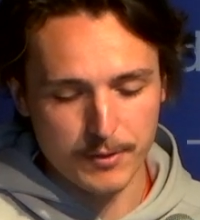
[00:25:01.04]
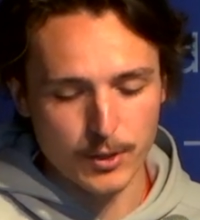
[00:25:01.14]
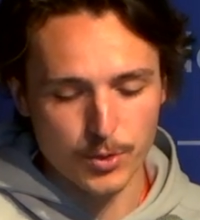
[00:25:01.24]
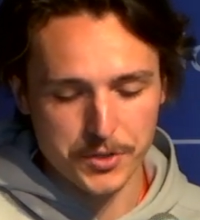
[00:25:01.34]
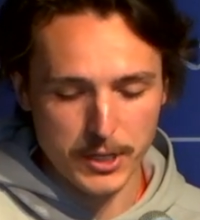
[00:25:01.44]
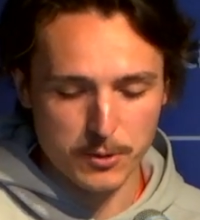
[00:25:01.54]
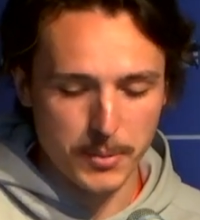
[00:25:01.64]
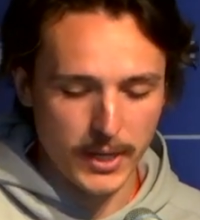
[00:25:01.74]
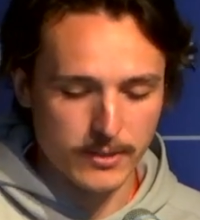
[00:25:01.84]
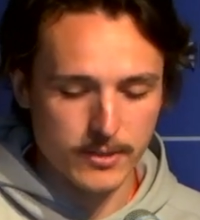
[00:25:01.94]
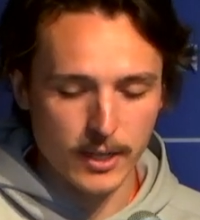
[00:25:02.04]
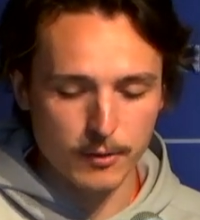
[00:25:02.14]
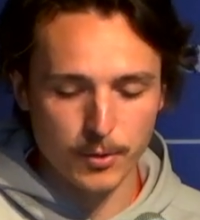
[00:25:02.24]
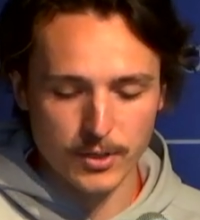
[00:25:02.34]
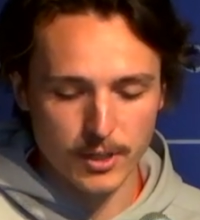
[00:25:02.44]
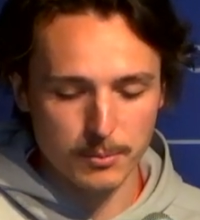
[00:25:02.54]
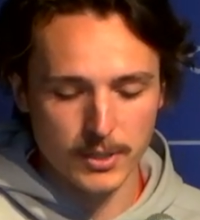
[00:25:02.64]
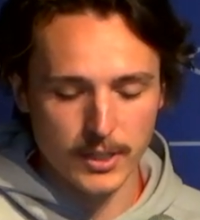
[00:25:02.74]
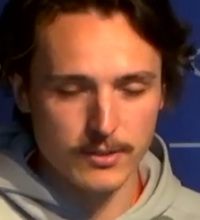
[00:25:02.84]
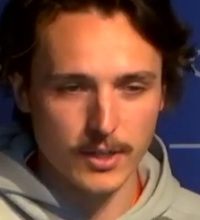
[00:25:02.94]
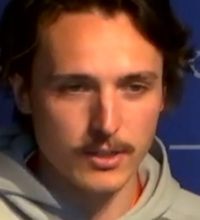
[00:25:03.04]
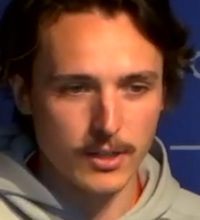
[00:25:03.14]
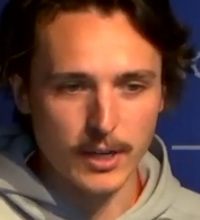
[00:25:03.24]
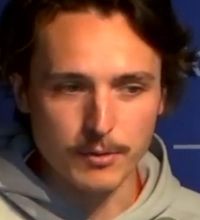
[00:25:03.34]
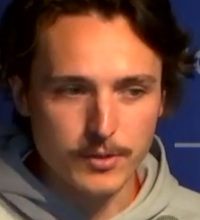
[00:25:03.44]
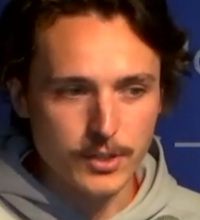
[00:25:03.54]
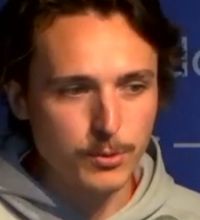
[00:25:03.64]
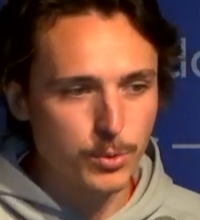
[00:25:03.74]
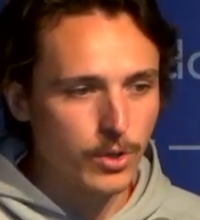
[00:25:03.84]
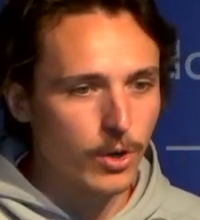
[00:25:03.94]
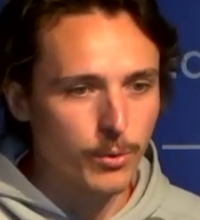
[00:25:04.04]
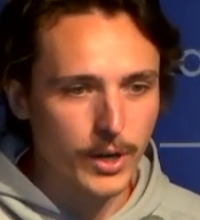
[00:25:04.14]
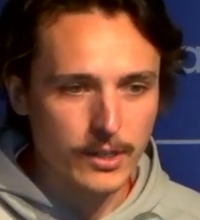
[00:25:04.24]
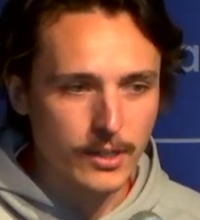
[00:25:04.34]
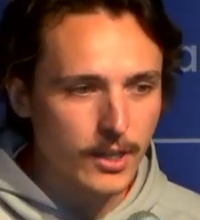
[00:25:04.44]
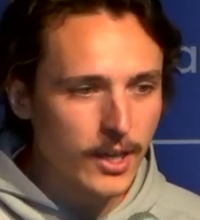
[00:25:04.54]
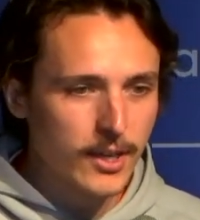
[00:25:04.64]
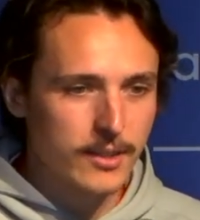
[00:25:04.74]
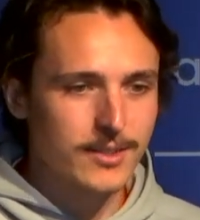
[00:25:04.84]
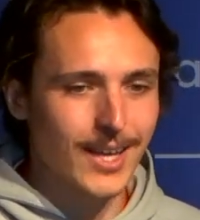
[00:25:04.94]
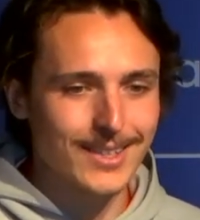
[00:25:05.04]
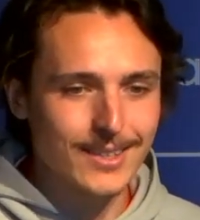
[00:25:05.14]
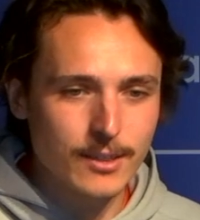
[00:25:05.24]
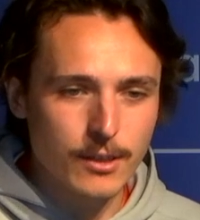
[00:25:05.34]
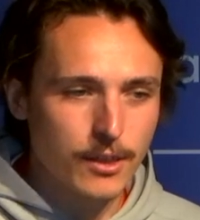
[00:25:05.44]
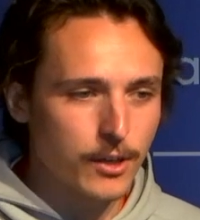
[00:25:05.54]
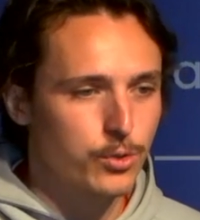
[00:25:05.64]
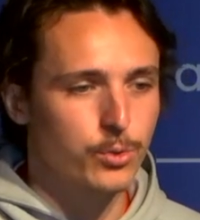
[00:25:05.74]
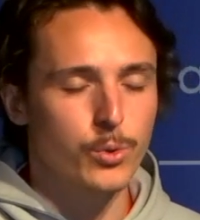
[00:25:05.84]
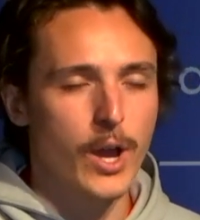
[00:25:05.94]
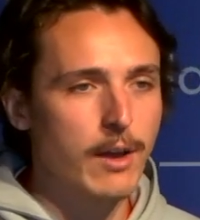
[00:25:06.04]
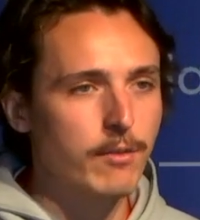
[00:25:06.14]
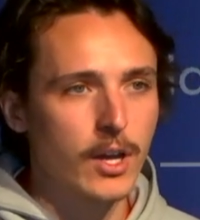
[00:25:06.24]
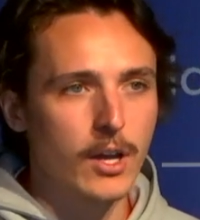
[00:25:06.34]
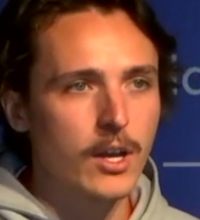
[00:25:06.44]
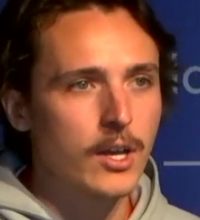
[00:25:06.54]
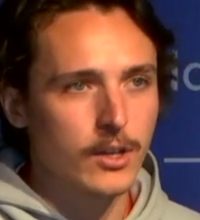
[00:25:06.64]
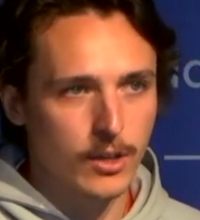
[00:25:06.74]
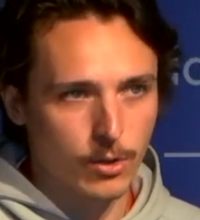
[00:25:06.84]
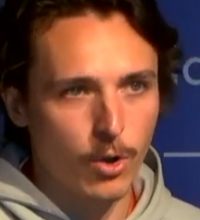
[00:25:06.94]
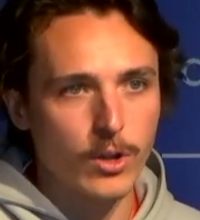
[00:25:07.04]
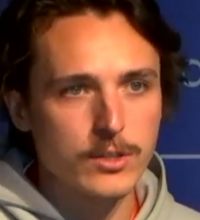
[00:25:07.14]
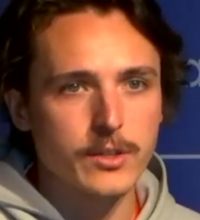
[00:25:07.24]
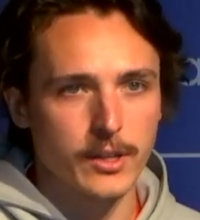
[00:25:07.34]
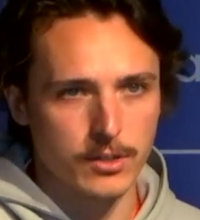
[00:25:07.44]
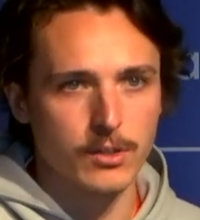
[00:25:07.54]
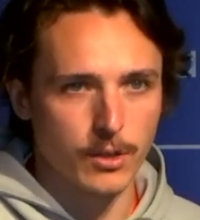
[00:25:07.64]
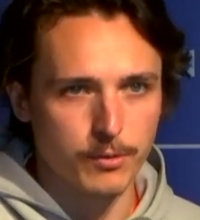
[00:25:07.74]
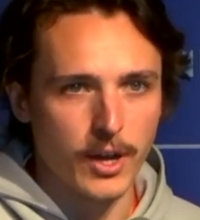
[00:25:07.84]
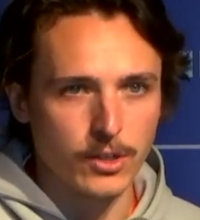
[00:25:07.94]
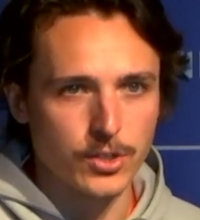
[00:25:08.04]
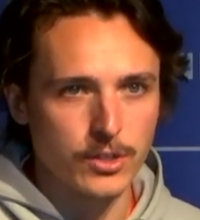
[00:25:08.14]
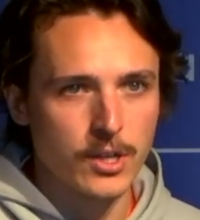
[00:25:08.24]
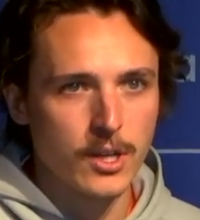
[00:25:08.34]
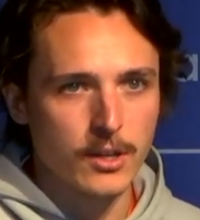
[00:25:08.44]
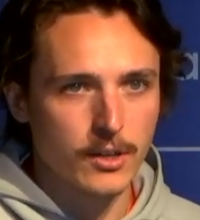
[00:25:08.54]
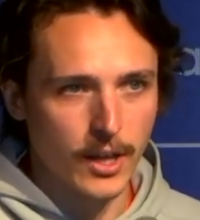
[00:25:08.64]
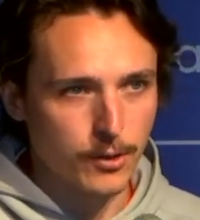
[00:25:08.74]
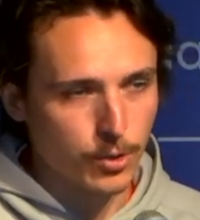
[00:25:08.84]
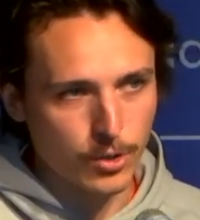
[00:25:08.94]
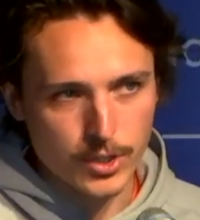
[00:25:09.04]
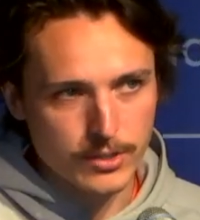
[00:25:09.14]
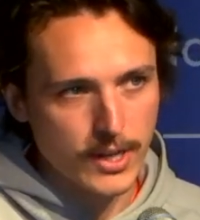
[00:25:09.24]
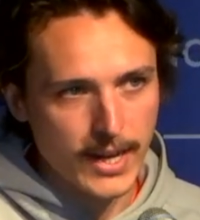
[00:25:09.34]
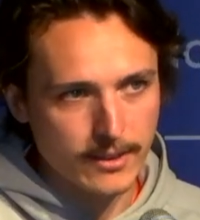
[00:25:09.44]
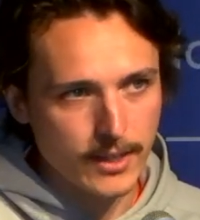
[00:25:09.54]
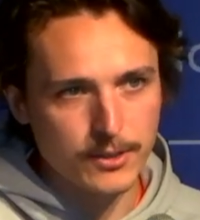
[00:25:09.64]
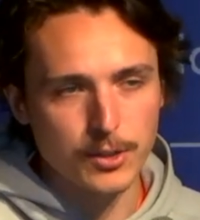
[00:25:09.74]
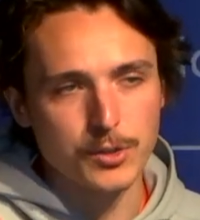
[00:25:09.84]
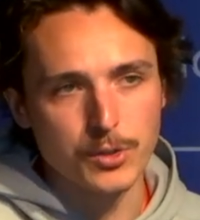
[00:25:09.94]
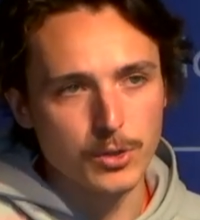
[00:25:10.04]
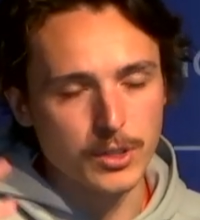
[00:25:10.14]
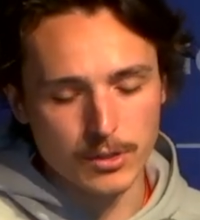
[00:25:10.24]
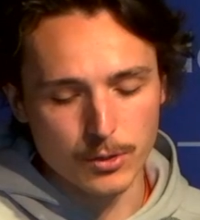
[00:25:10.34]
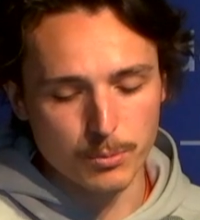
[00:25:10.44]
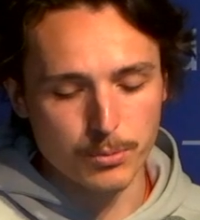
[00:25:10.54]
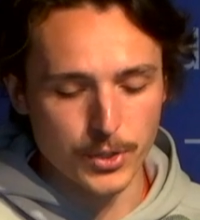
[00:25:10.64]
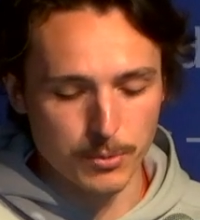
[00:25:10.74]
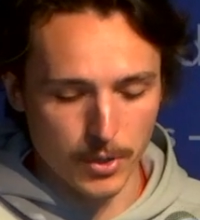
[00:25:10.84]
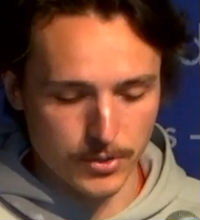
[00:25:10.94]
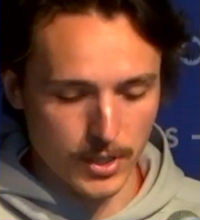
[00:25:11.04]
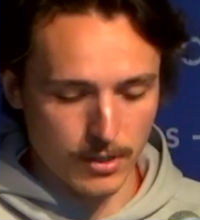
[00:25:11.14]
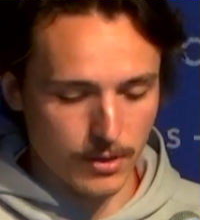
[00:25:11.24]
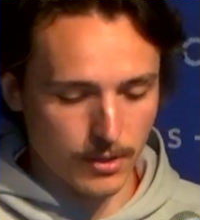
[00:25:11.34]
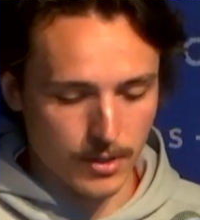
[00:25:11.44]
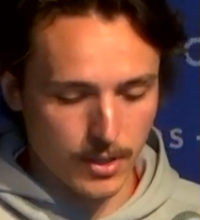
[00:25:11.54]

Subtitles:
the transaction pay itself. For example, let's say the NFT would already send Ether to whoever calls that function. Then you can just select that and you don't need to pre-deposit anything.